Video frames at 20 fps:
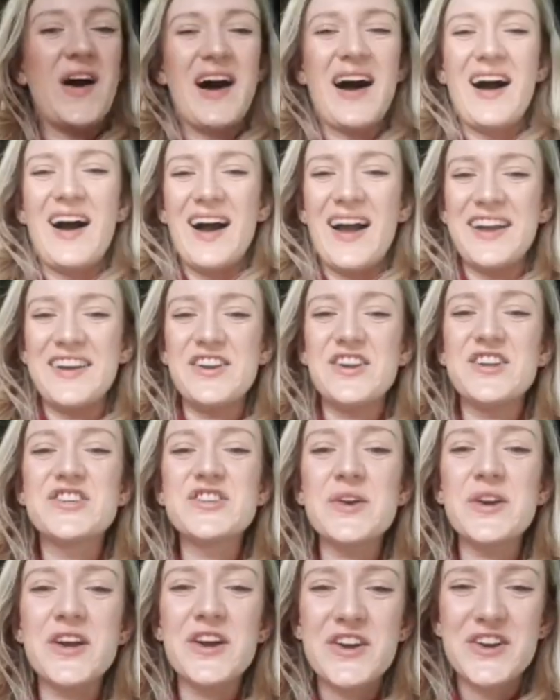I'm talking
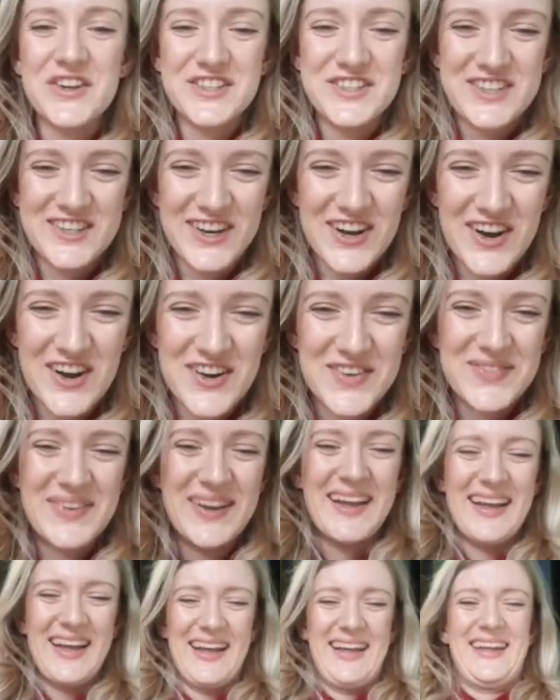with
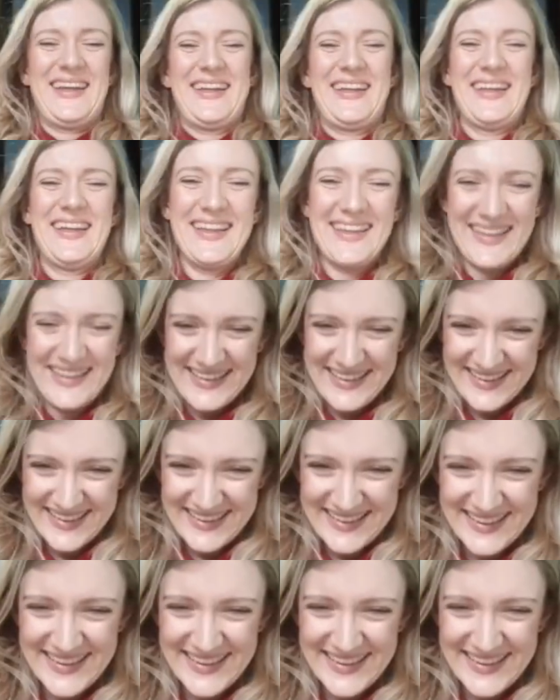the mask, so